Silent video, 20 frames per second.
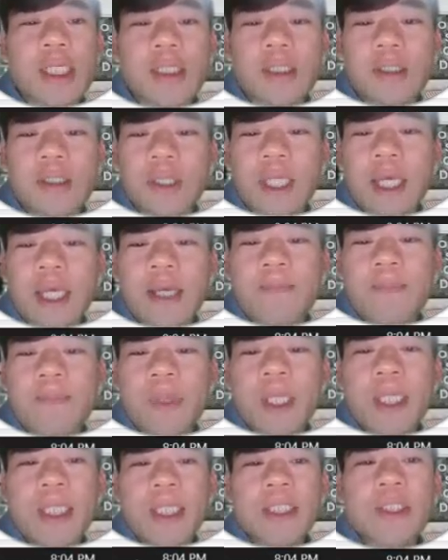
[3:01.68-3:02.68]
it, okay?
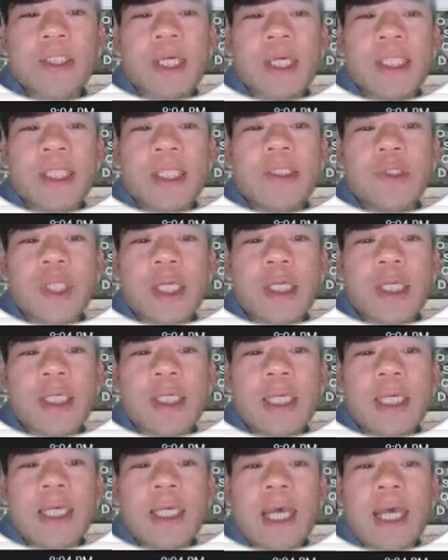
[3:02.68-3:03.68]
So I need to check.
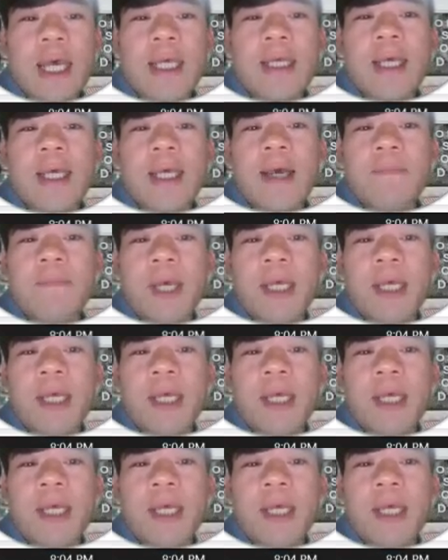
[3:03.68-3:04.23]
I have